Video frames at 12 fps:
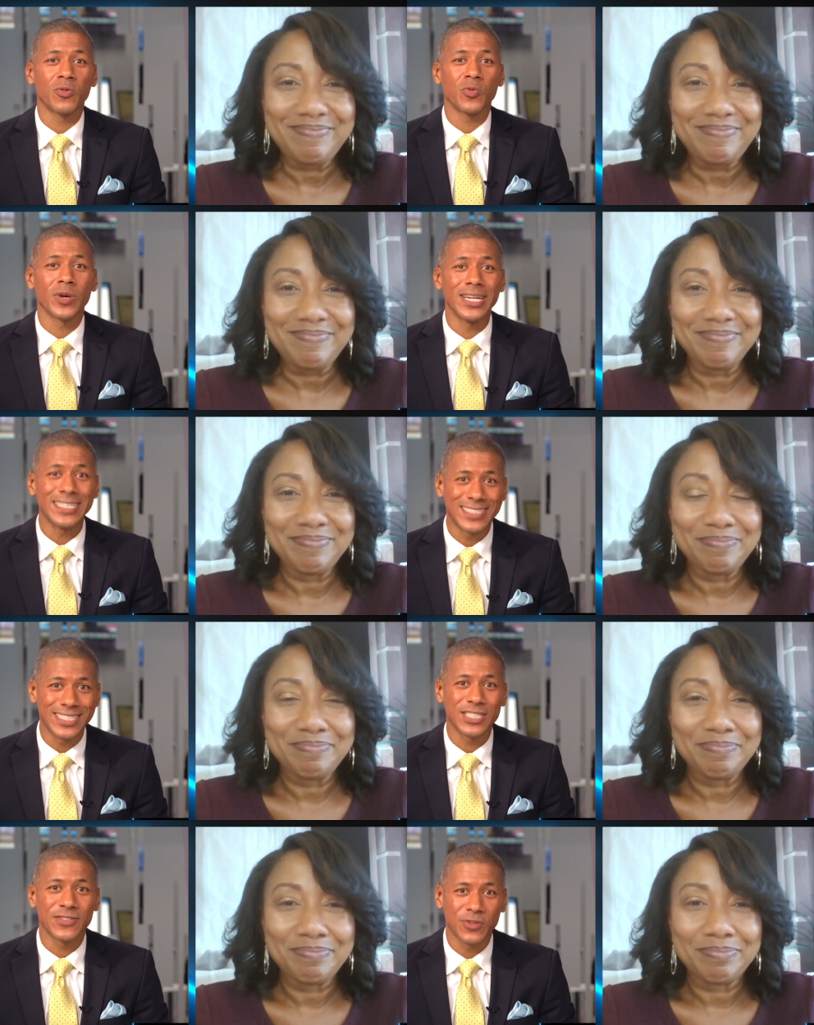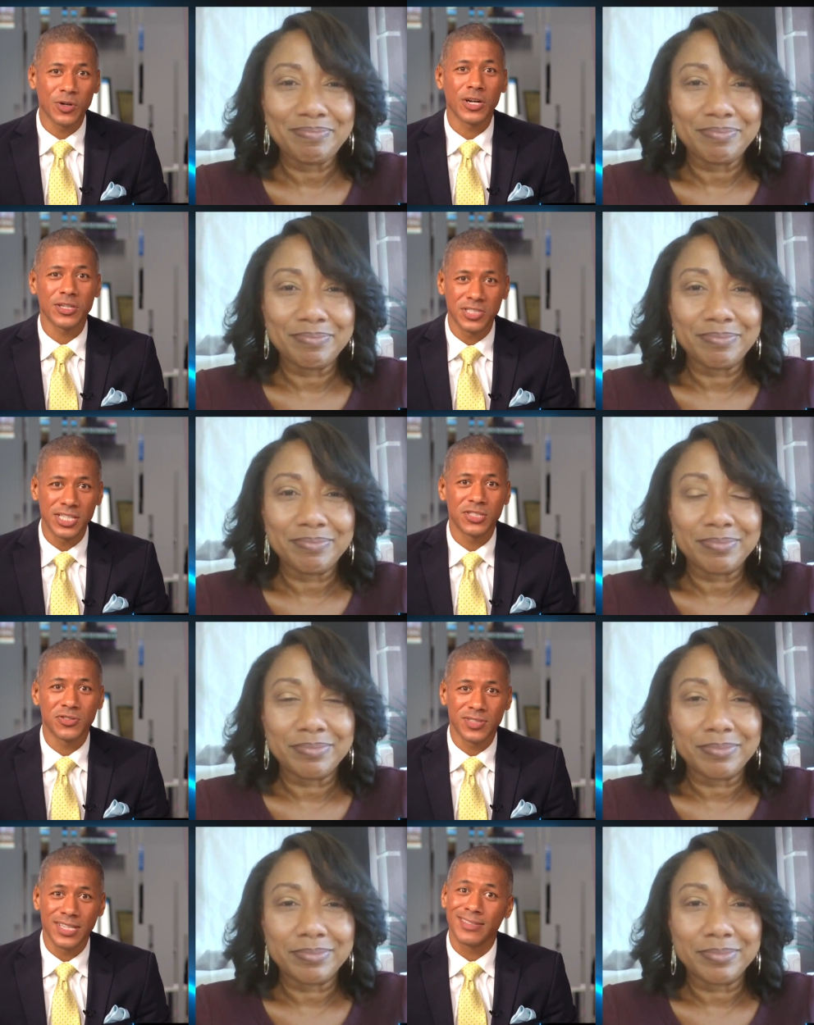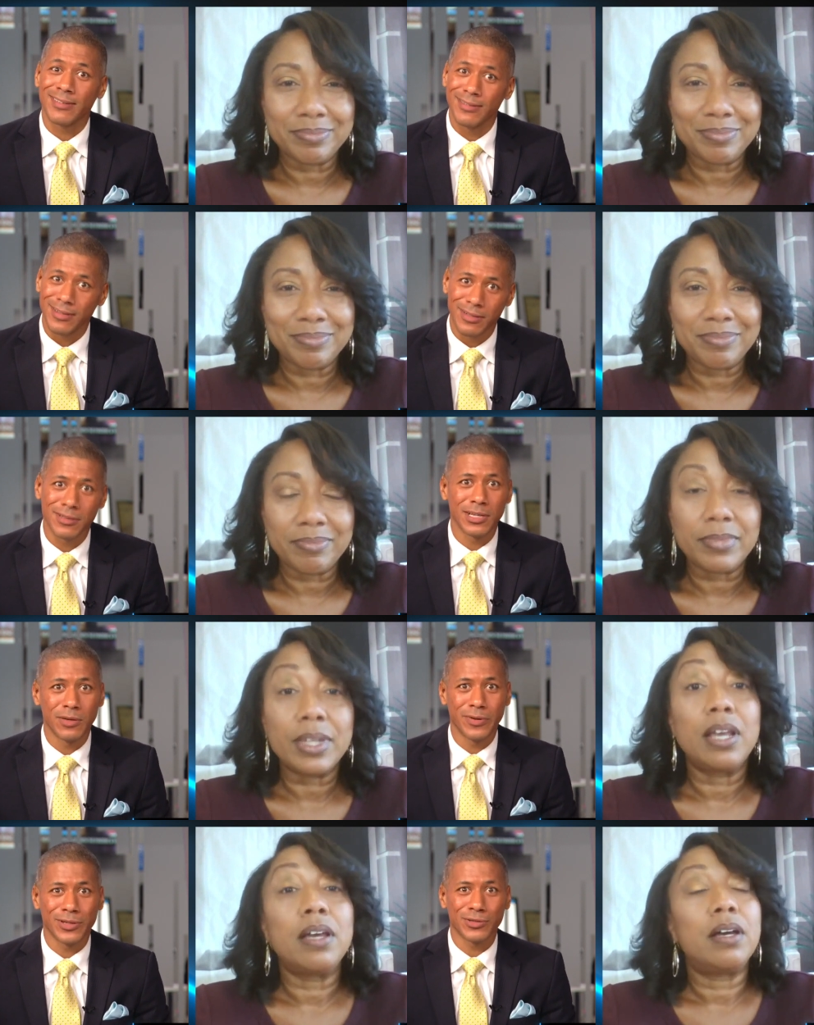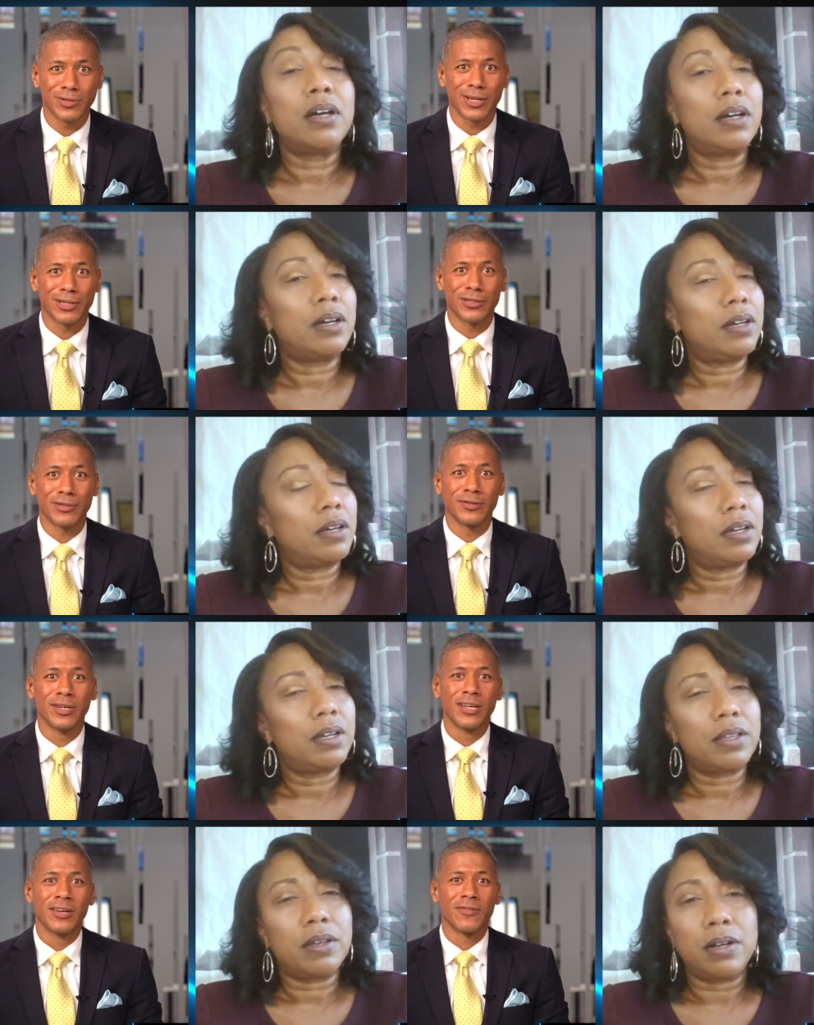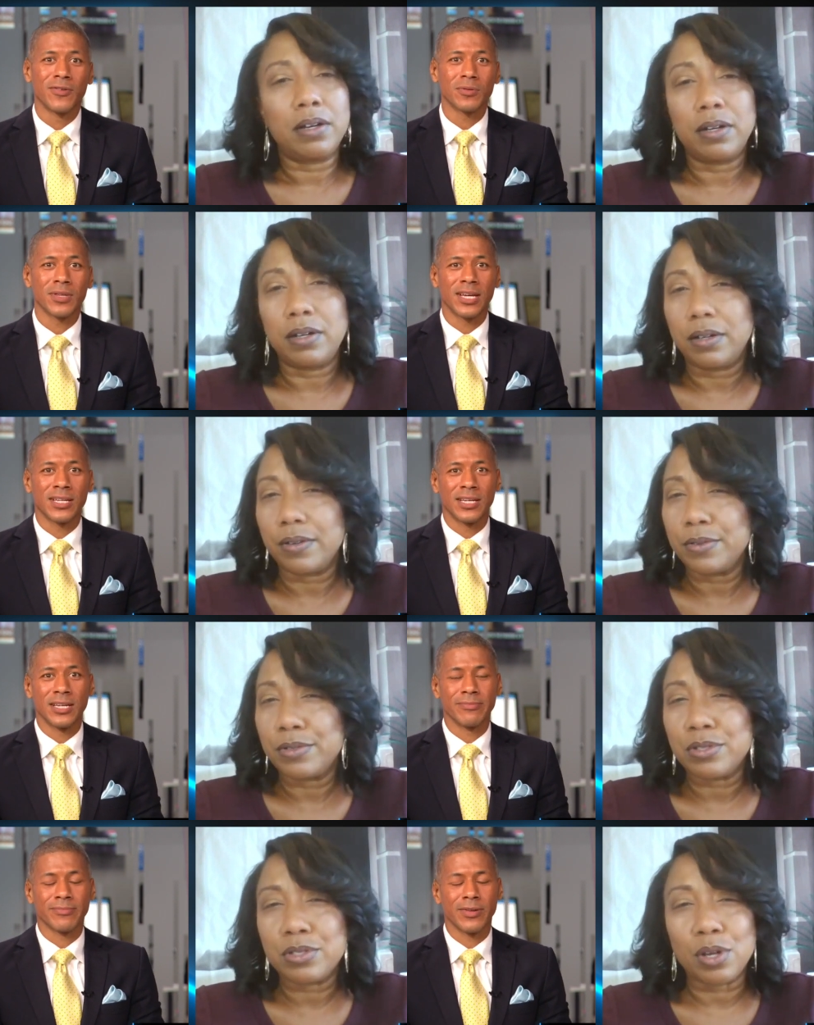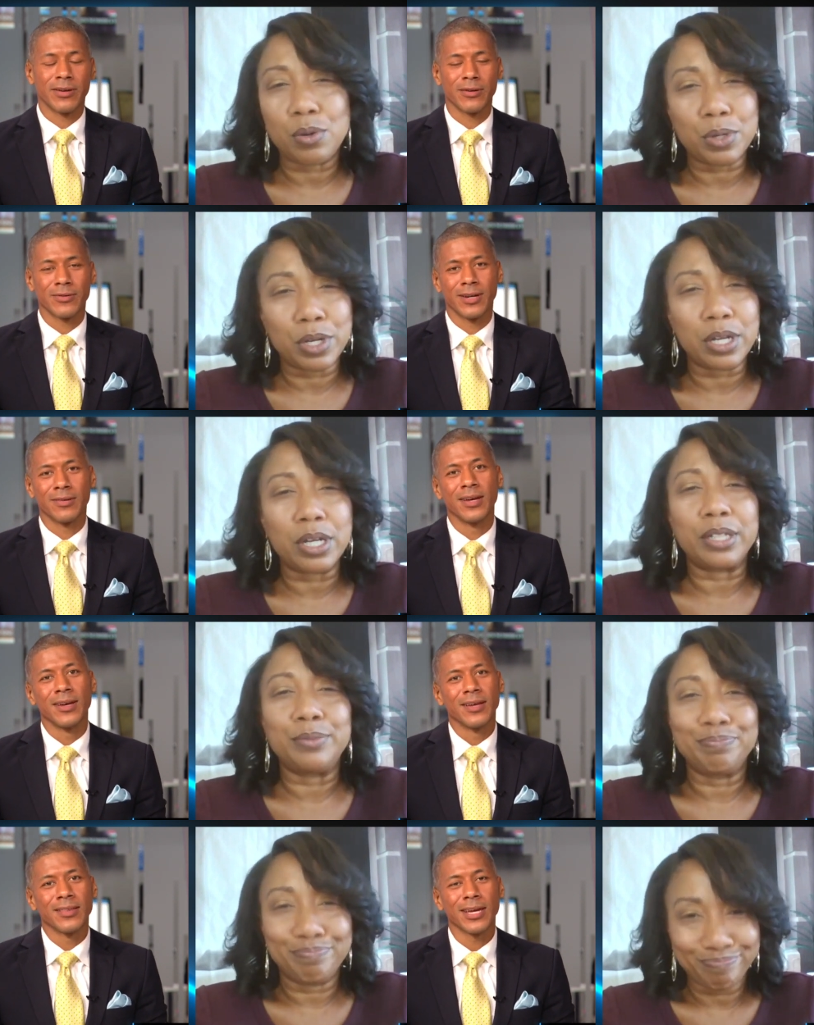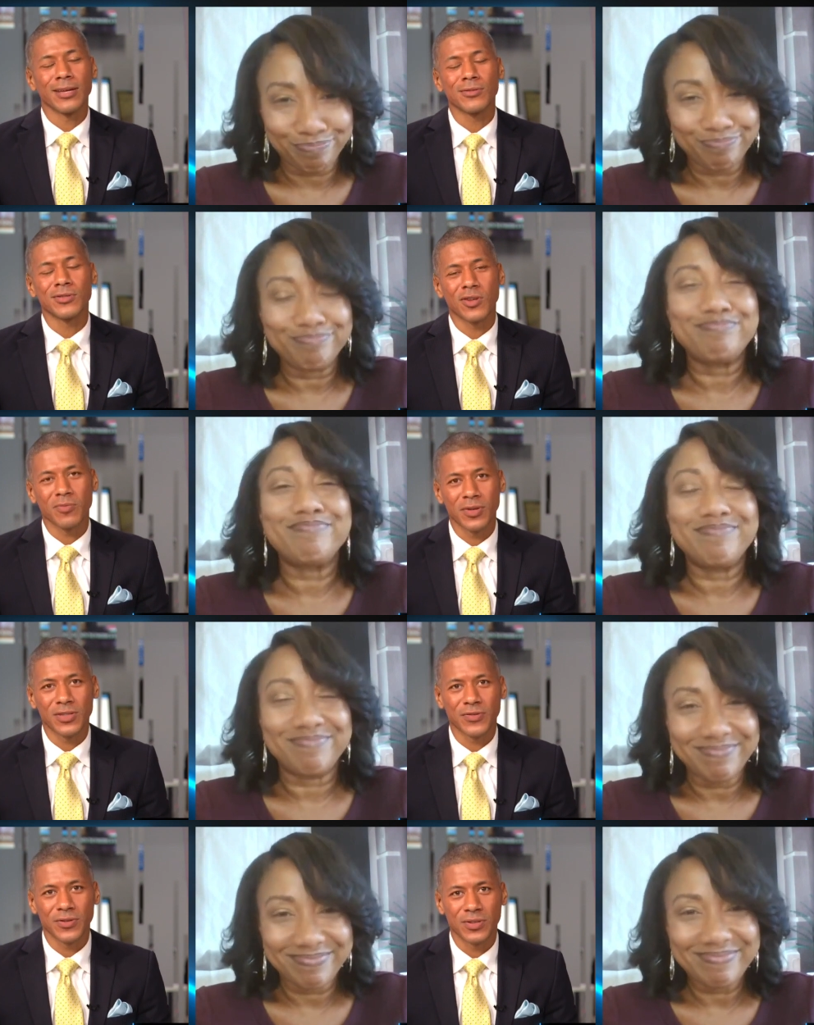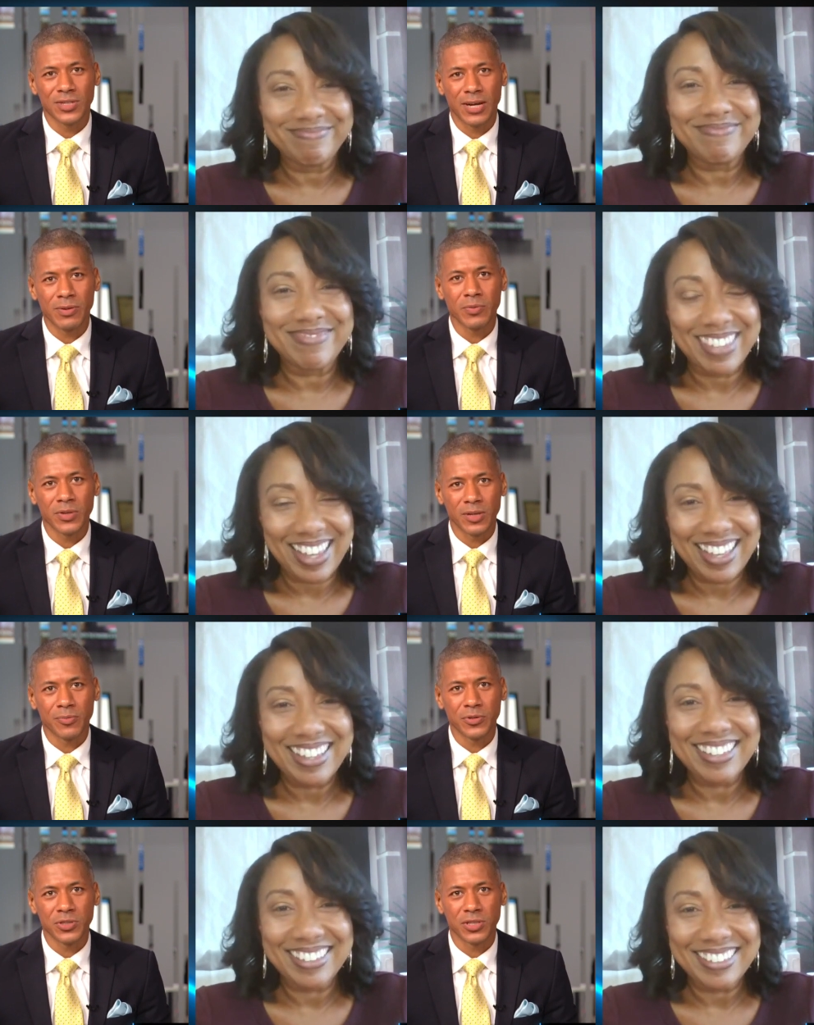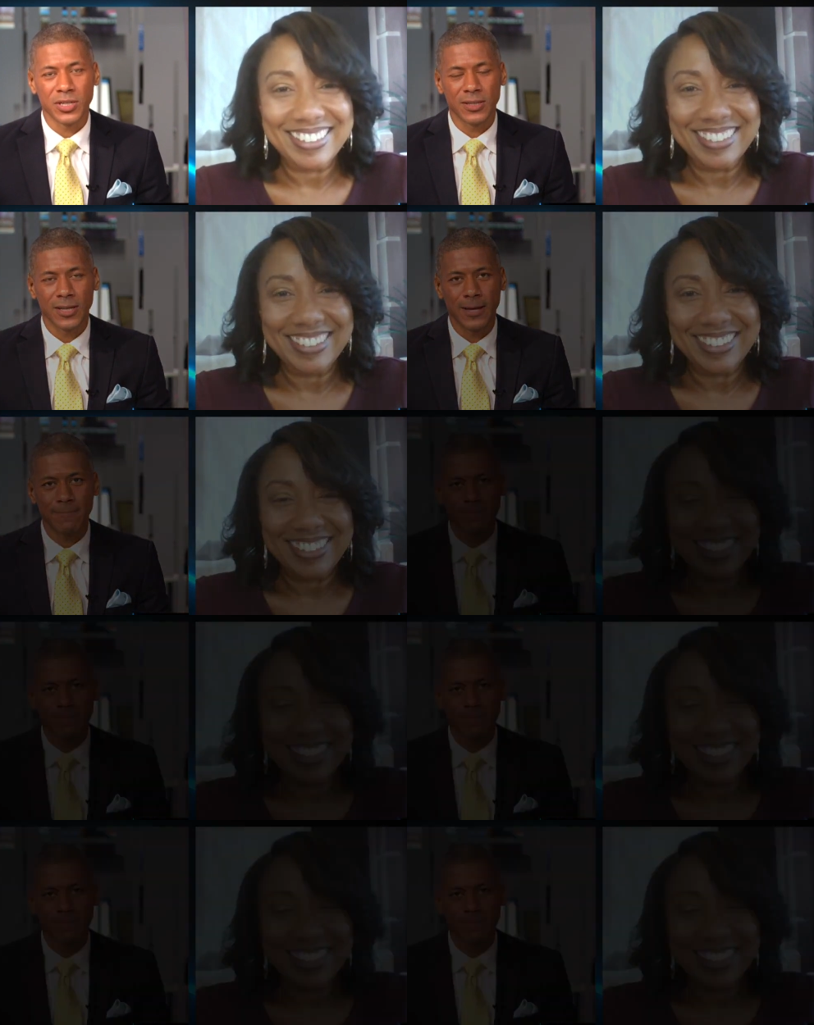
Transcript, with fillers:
Speaker 1: raises for our teachers. That's another thing we could try to do. Vote that in. so All right. Good. Thank you so much for your time. We really appreciate that.